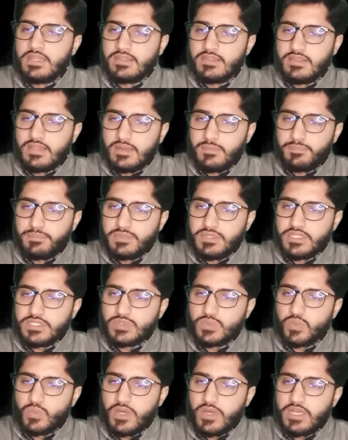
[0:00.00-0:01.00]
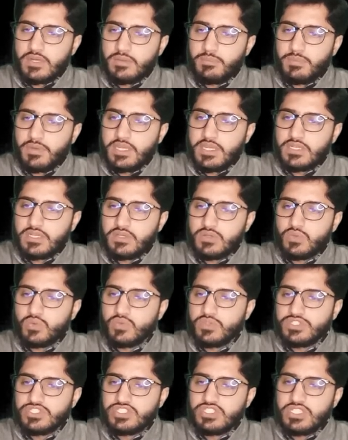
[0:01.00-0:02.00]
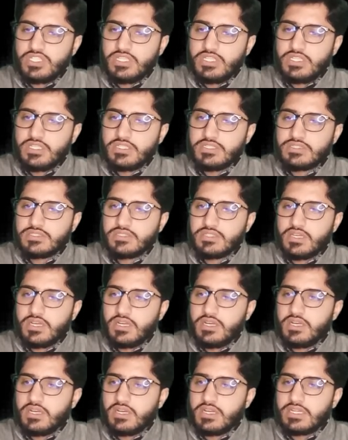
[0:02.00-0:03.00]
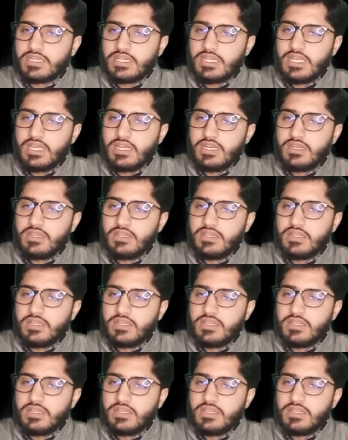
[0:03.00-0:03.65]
Then plus 1 by 2. G is 10.